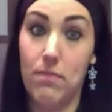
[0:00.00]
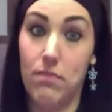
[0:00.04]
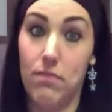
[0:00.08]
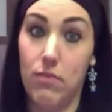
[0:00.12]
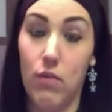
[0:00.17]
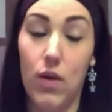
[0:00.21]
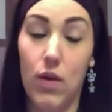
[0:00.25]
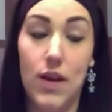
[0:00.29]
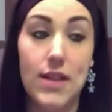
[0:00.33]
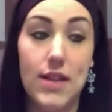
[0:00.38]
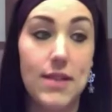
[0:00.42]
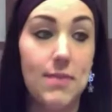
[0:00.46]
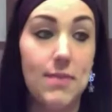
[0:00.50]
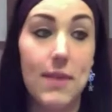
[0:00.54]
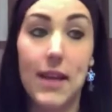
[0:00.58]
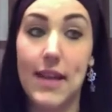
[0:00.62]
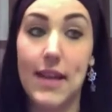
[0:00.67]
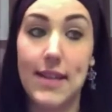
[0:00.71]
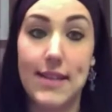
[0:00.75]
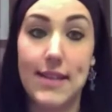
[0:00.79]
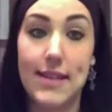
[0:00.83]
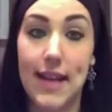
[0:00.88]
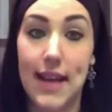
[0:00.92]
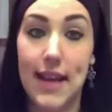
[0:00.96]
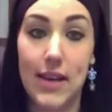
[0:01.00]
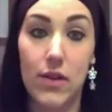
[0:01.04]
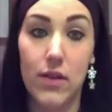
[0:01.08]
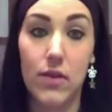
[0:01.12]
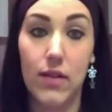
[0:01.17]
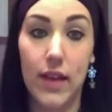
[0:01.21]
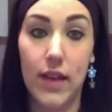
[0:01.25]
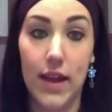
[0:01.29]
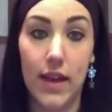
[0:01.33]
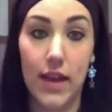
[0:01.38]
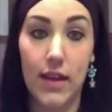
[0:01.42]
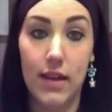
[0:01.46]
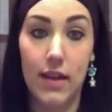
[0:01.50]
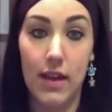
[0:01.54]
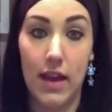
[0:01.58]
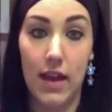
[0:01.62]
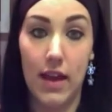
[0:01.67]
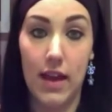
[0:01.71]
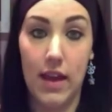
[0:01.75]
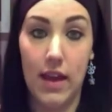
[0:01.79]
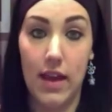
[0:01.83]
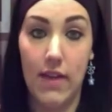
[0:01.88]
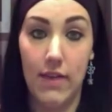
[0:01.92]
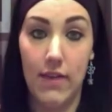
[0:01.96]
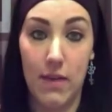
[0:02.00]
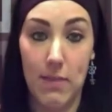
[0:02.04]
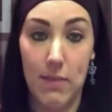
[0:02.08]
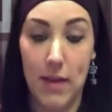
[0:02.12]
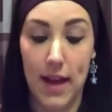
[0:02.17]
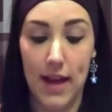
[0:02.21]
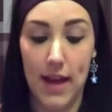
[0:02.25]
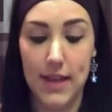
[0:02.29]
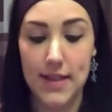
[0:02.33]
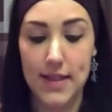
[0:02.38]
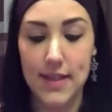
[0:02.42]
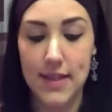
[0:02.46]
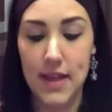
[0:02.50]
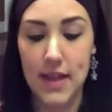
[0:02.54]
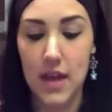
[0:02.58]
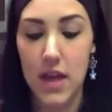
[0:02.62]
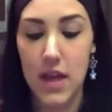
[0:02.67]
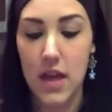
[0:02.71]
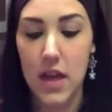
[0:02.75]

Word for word: ones because I don't like heavy pads.